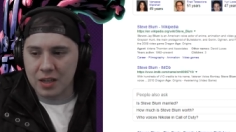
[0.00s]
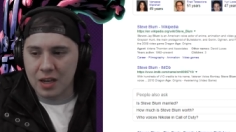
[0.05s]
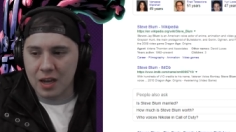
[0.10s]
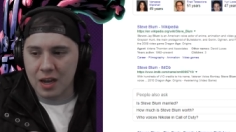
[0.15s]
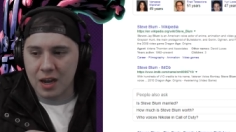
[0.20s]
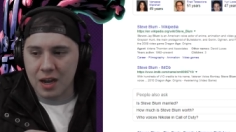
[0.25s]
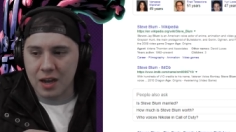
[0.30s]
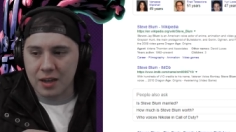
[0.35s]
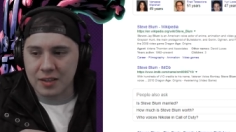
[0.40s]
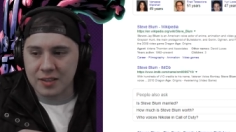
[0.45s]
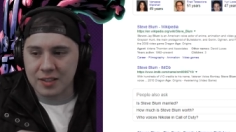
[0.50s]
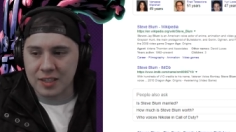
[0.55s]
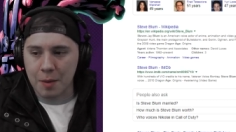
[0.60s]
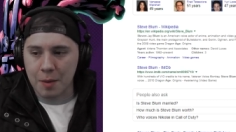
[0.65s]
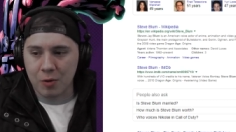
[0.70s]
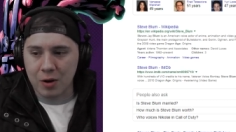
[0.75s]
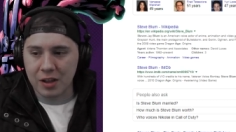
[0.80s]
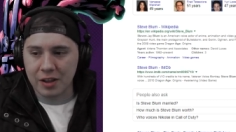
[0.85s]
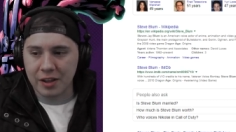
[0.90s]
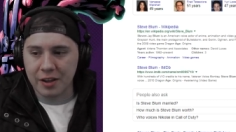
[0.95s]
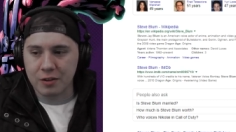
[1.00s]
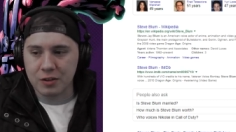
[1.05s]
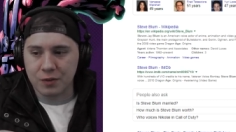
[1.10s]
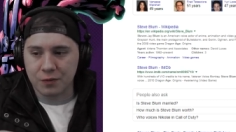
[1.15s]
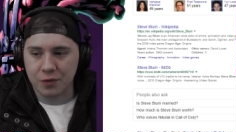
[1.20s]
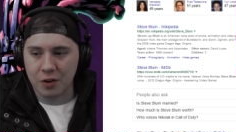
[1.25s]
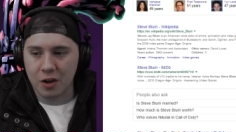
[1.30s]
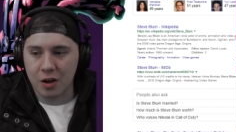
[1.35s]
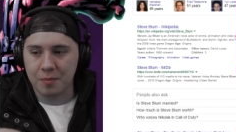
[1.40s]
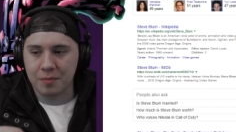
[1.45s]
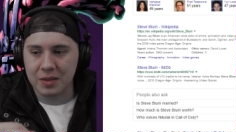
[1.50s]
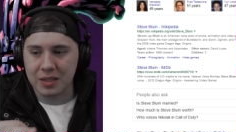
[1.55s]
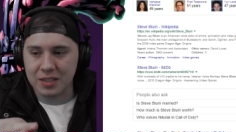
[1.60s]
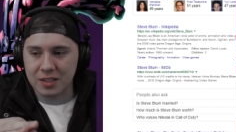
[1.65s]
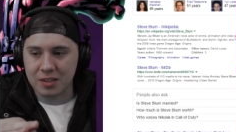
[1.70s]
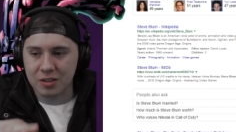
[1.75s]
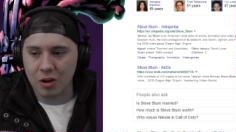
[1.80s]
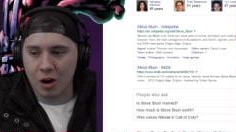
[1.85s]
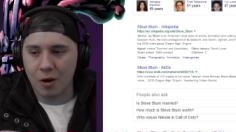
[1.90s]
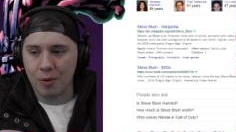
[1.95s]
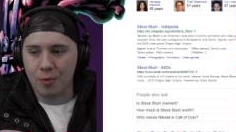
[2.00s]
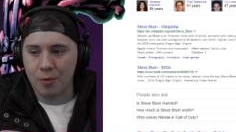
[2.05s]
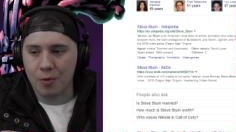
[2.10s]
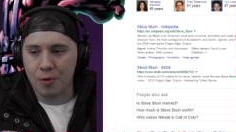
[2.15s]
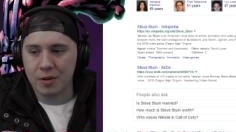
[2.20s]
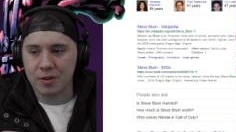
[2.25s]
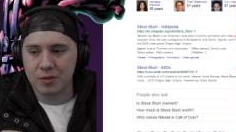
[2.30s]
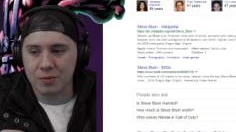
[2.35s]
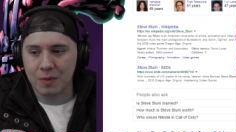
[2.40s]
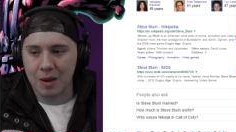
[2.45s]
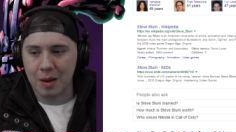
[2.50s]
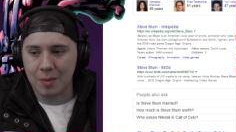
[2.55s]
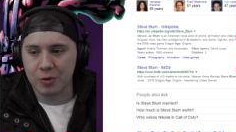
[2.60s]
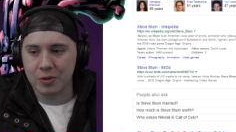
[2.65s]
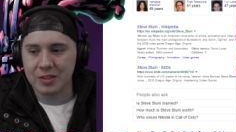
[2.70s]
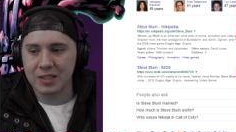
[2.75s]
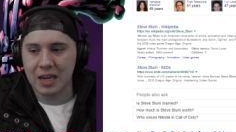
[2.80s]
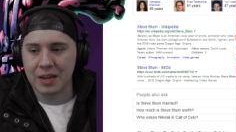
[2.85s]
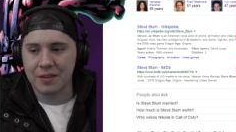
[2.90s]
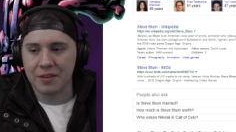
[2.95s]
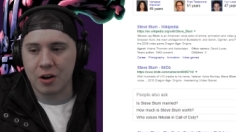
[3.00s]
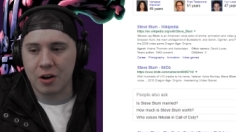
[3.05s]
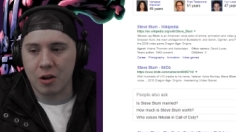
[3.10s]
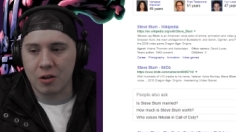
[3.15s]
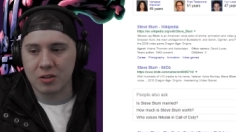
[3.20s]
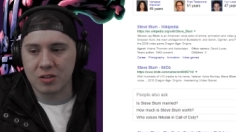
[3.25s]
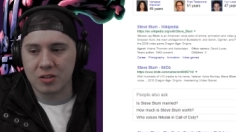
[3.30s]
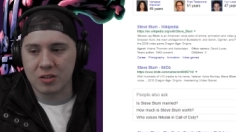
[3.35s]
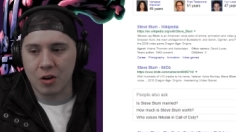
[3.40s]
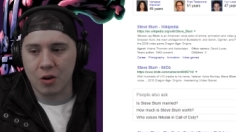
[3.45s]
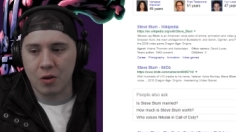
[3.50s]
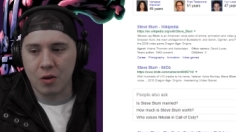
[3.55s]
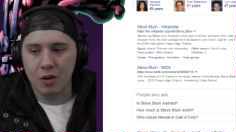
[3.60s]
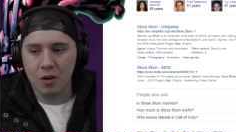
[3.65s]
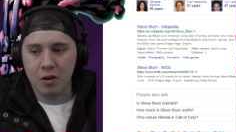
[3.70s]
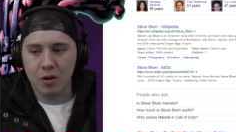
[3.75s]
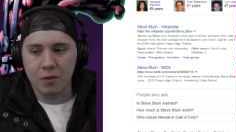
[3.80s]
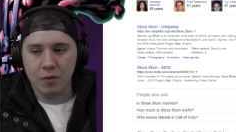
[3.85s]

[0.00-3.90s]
Uh, Zeb Orrelios from Star Wars Rebels, and then also